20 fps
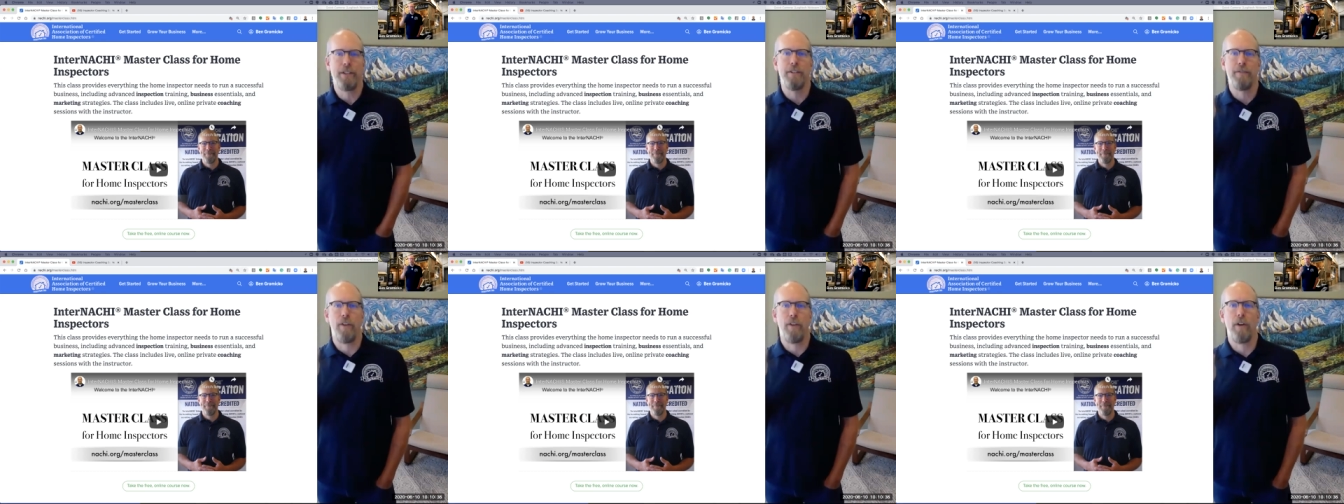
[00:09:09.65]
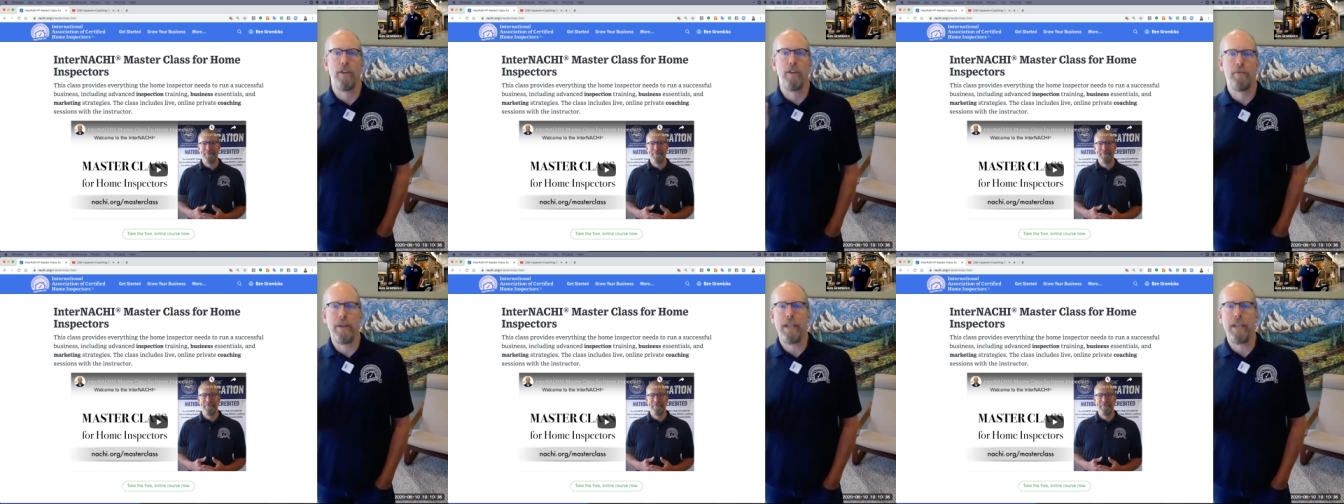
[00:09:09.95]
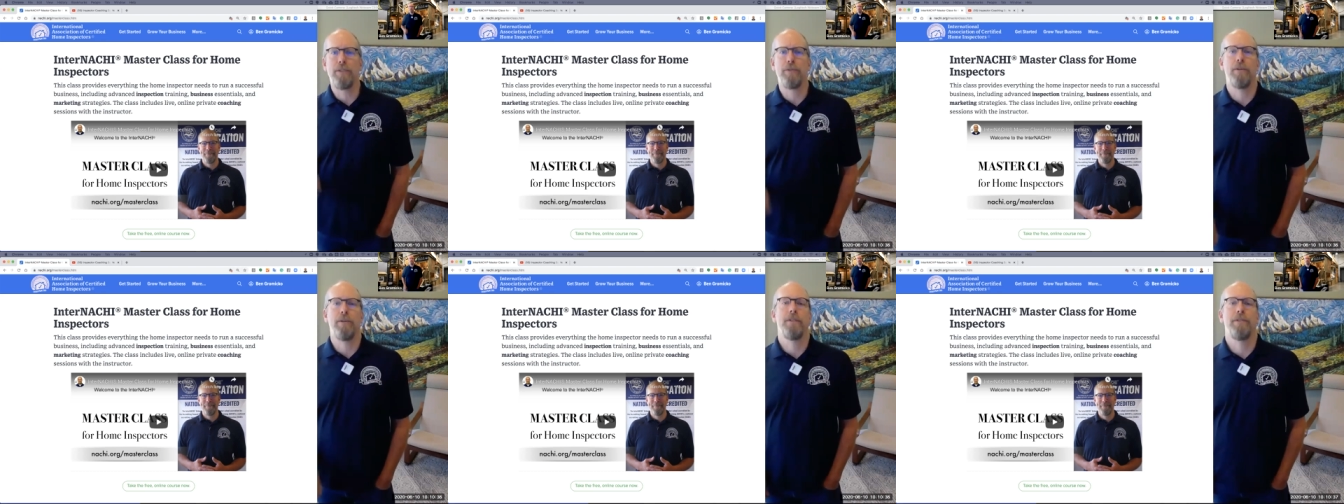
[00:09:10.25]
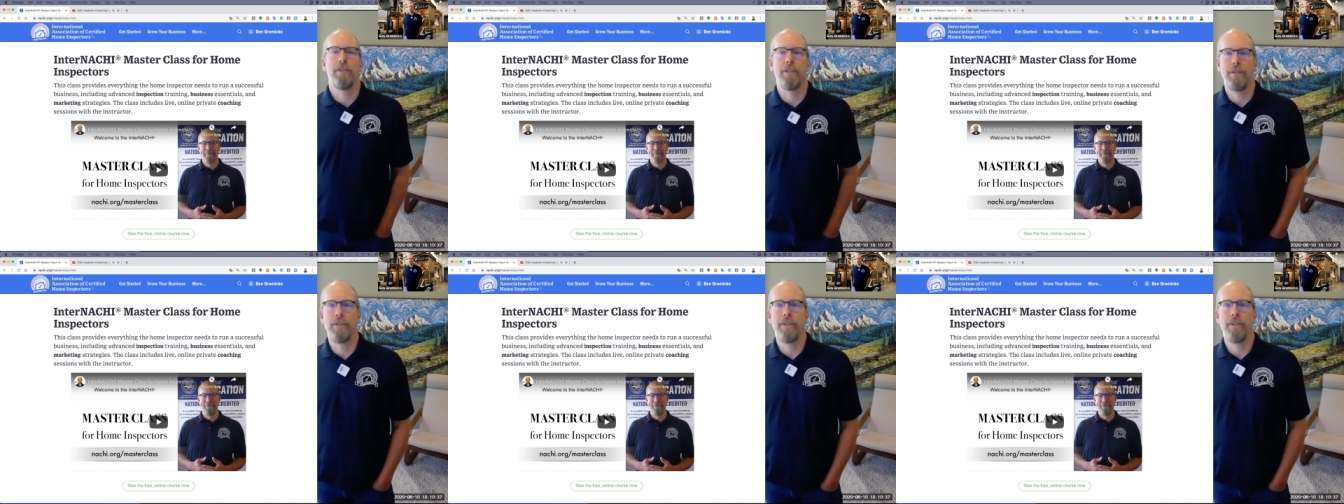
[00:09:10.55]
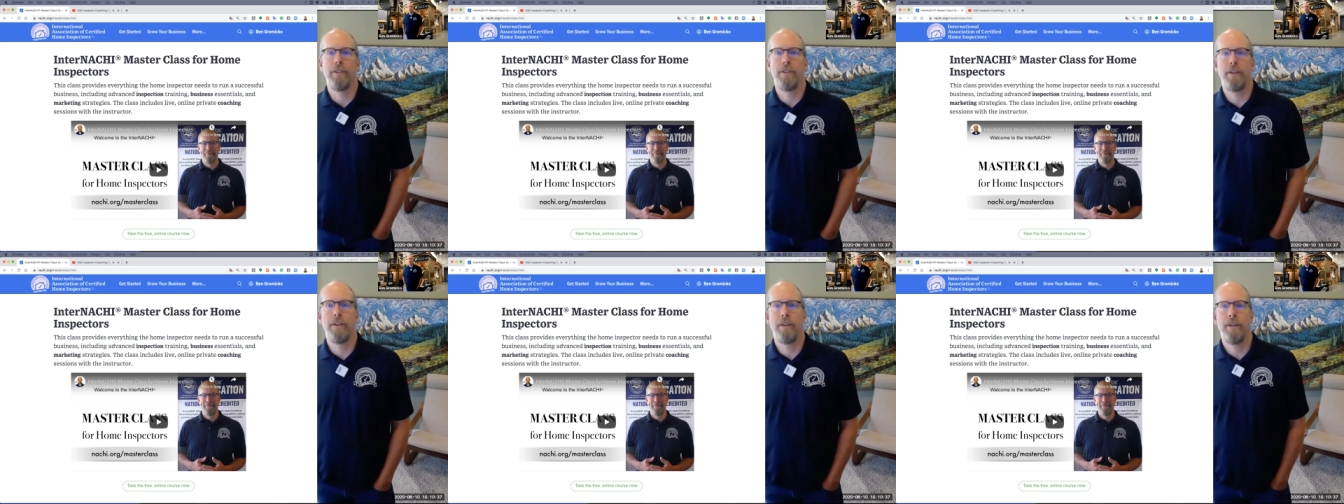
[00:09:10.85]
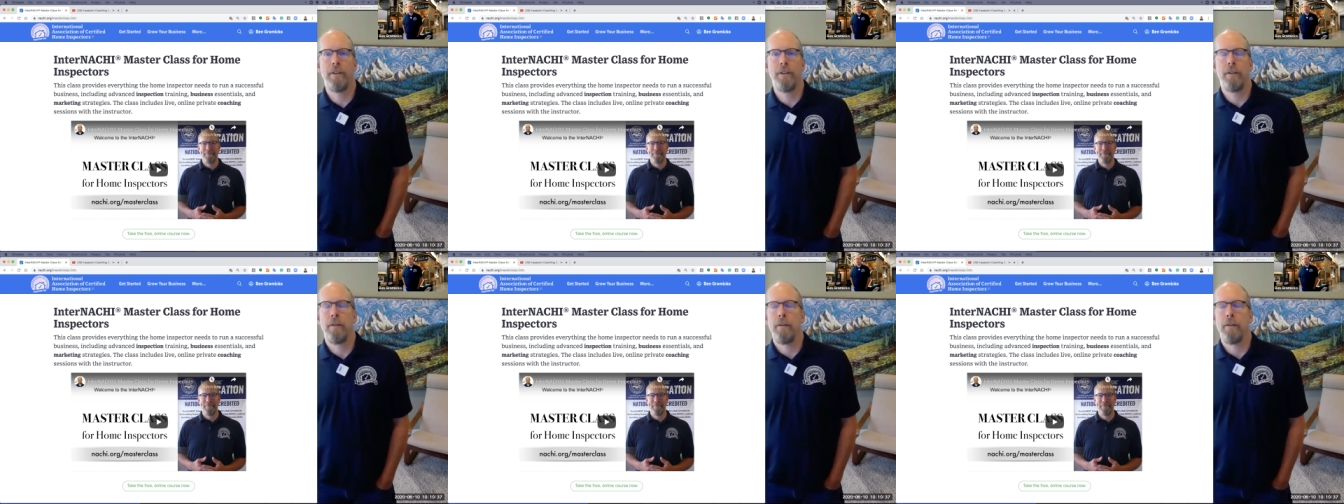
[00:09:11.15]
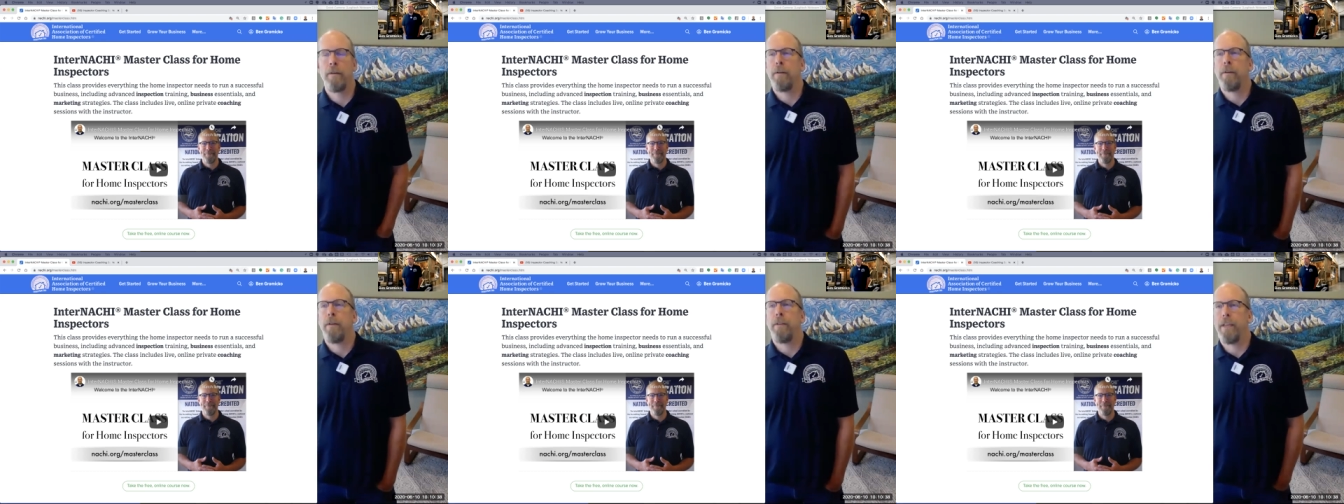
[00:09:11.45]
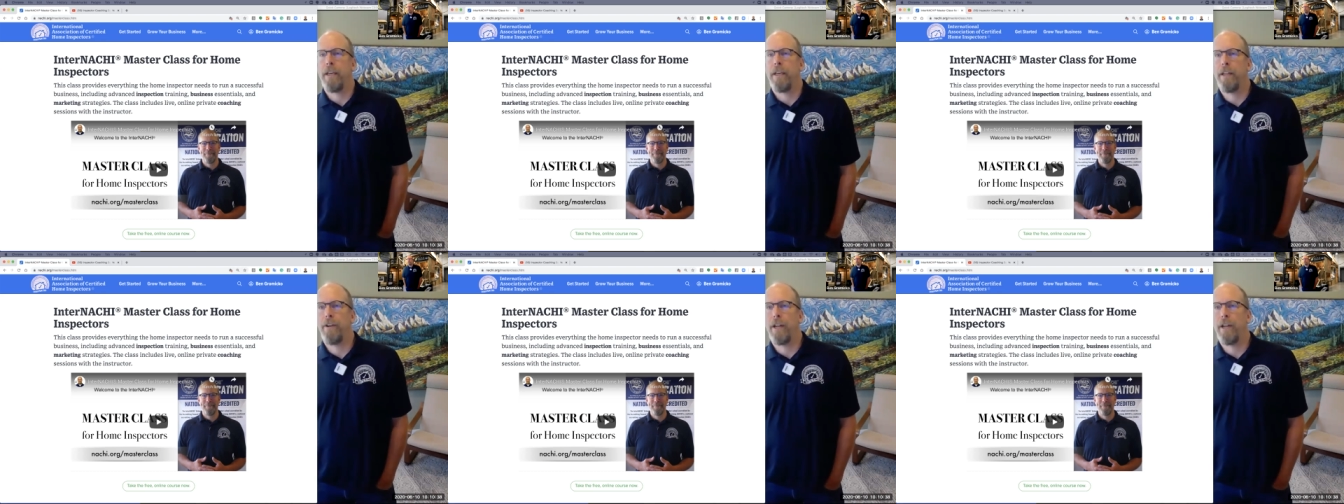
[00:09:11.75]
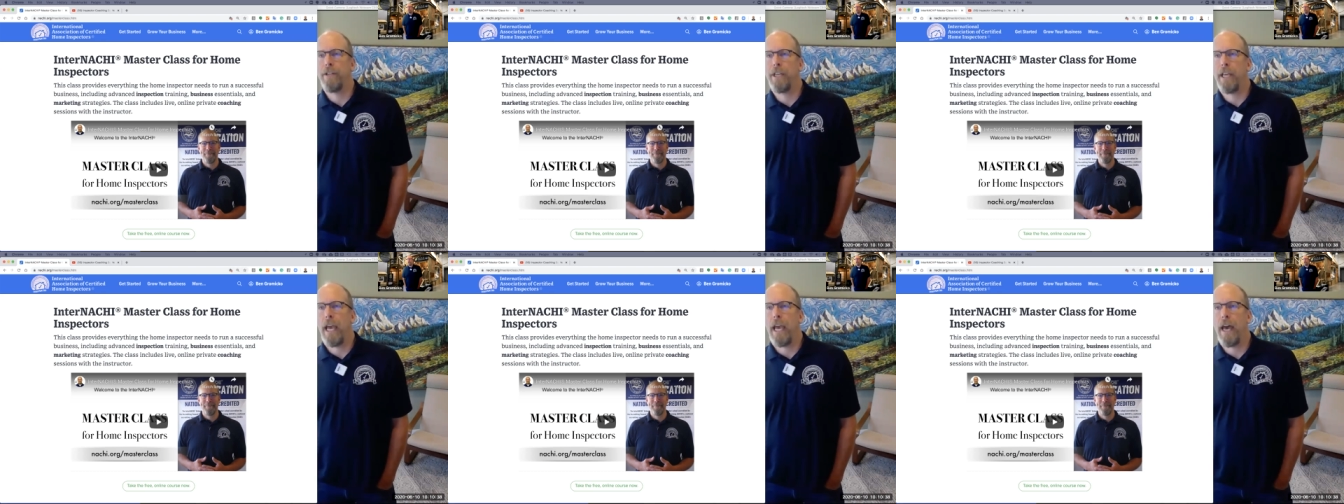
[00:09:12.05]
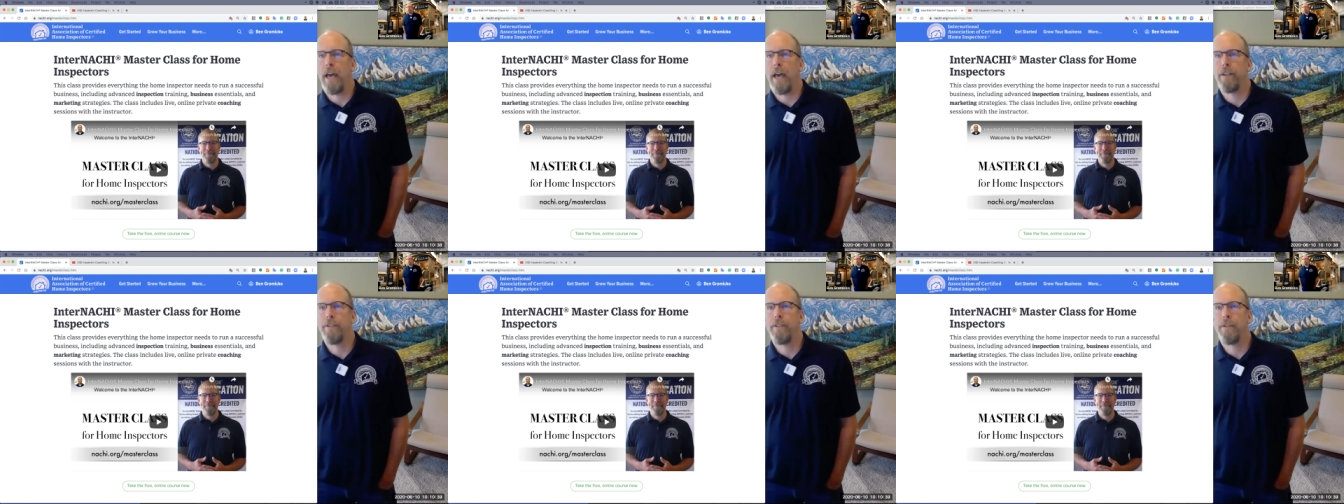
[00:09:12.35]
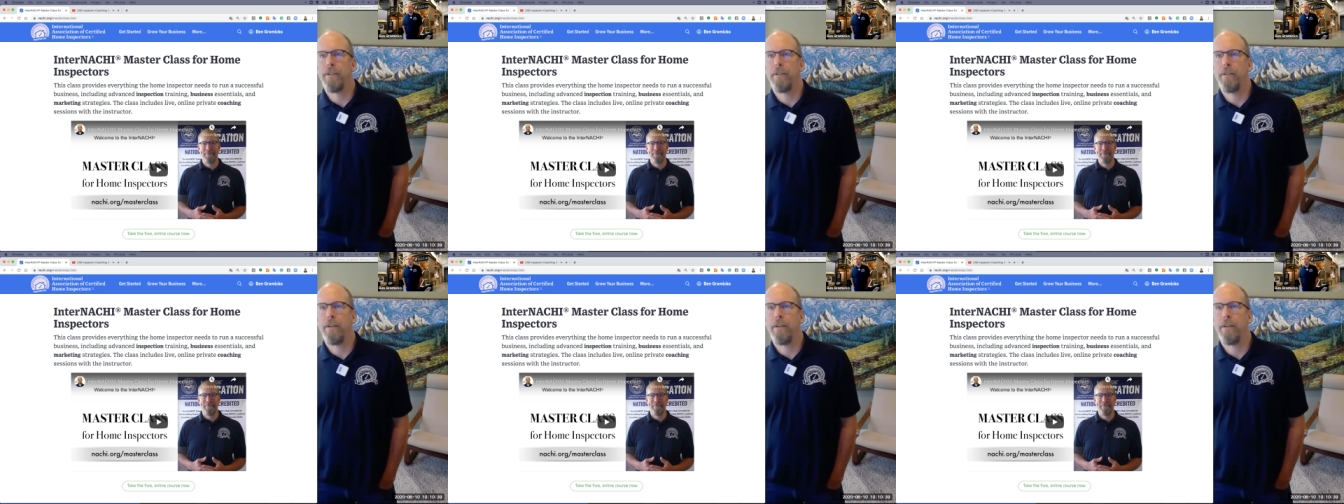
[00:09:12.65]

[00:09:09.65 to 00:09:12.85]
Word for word: of all the resources that InterNACHI has.